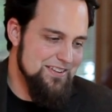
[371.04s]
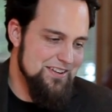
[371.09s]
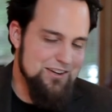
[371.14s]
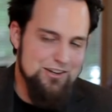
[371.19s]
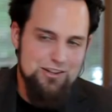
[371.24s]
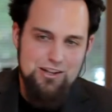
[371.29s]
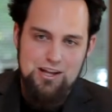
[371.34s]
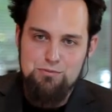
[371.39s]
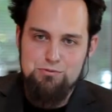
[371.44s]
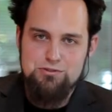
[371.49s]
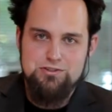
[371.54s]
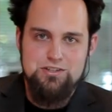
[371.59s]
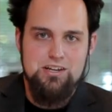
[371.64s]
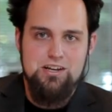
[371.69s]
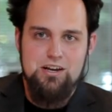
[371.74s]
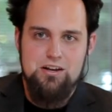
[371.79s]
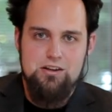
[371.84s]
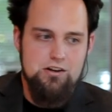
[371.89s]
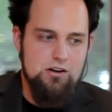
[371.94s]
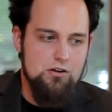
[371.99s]
Yeah, Claude was
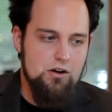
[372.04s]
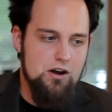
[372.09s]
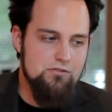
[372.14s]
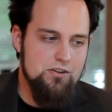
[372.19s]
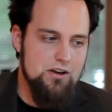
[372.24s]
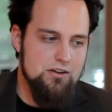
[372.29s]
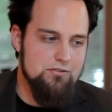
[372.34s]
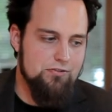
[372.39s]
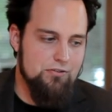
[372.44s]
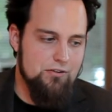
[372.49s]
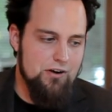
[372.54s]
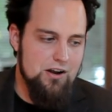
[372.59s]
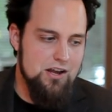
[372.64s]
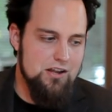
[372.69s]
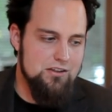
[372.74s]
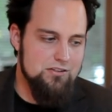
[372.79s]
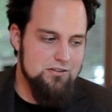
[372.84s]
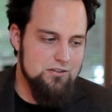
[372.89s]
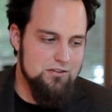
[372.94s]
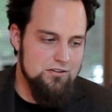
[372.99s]
like, you know, I've got
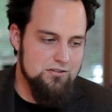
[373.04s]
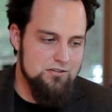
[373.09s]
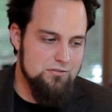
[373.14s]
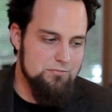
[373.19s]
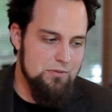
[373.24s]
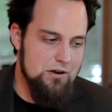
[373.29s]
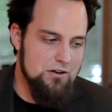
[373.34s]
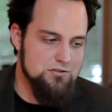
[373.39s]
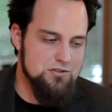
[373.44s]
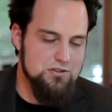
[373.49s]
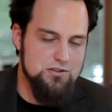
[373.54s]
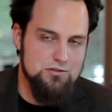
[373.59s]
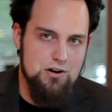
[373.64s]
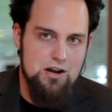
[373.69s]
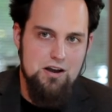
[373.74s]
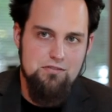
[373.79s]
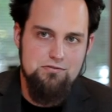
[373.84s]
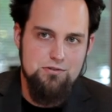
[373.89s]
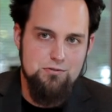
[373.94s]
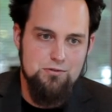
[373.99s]
Fred, the, the Belgian
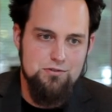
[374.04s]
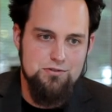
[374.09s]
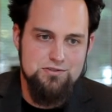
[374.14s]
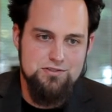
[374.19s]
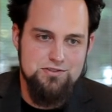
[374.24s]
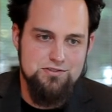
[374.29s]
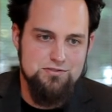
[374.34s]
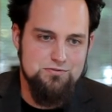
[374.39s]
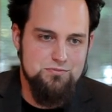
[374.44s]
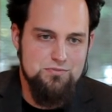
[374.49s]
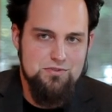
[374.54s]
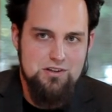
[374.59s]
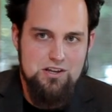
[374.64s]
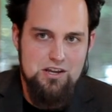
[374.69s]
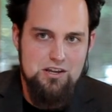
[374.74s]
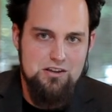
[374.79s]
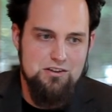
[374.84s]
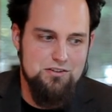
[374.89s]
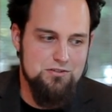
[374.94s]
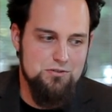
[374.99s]
draft horse, and
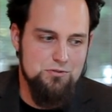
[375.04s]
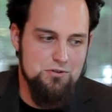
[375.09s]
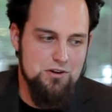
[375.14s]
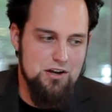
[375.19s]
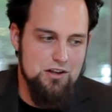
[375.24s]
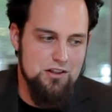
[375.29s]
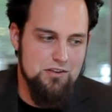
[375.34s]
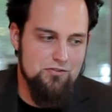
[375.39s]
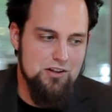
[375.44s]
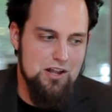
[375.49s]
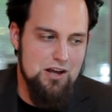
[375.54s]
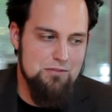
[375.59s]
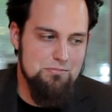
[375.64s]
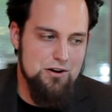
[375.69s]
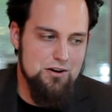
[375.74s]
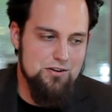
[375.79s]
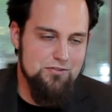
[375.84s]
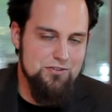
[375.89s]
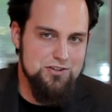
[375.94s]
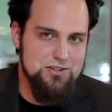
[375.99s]
he could do a hell of a lot
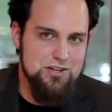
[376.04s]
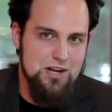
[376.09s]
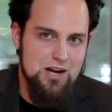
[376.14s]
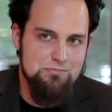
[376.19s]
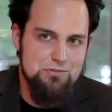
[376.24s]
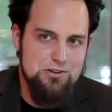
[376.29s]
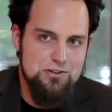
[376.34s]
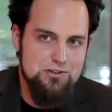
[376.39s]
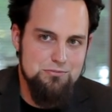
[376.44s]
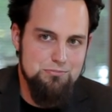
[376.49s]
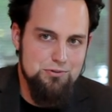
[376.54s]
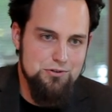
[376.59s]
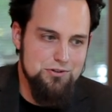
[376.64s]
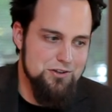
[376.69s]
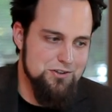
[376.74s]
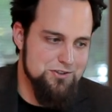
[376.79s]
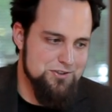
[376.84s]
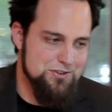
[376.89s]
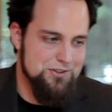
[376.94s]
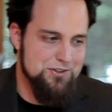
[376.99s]
better of a job than your
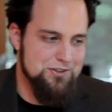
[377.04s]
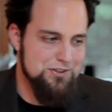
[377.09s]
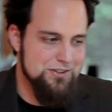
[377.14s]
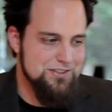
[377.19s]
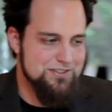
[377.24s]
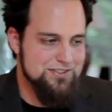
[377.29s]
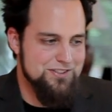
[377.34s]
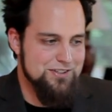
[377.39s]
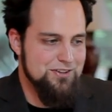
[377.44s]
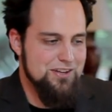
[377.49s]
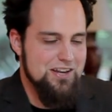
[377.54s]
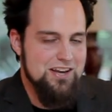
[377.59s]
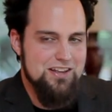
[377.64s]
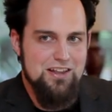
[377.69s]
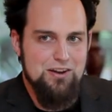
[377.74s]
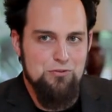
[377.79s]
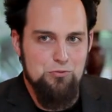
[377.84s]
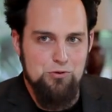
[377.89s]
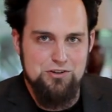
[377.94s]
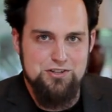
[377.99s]
bulldozer could. So yeah,
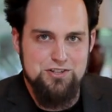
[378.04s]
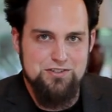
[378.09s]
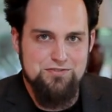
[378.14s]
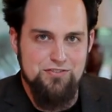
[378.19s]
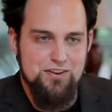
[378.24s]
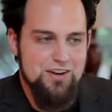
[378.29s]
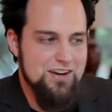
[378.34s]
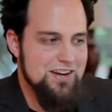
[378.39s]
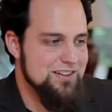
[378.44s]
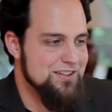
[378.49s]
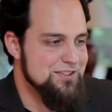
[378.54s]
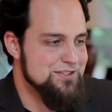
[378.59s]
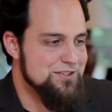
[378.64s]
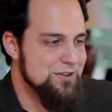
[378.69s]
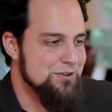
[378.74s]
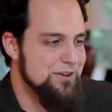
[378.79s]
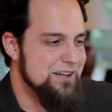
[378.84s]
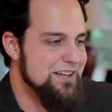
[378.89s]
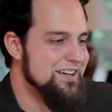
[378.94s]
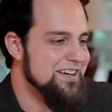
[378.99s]
that'll work just fine. Let's
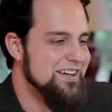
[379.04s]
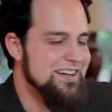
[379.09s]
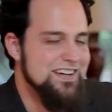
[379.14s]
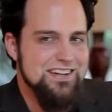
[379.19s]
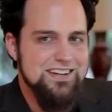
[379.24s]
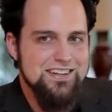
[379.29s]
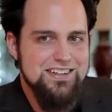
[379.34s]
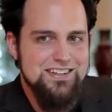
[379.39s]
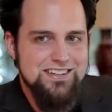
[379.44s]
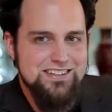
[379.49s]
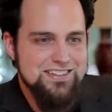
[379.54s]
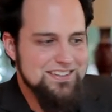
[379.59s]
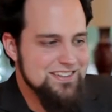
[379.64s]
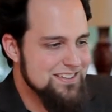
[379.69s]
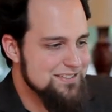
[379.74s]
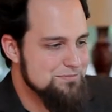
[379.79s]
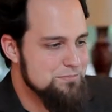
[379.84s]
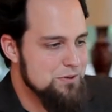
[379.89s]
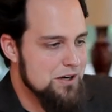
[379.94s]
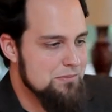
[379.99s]
do it
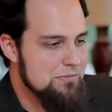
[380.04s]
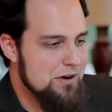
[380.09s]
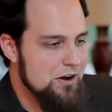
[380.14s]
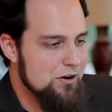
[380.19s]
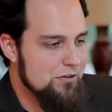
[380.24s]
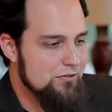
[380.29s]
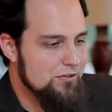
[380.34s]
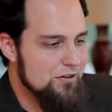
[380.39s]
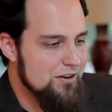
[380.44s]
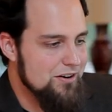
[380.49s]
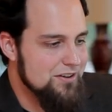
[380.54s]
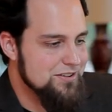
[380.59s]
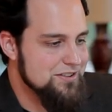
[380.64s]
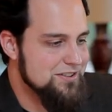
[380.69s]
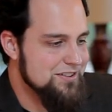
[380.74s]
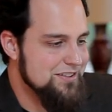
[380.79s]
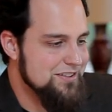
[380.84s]
put on my yeah, overalls. I keep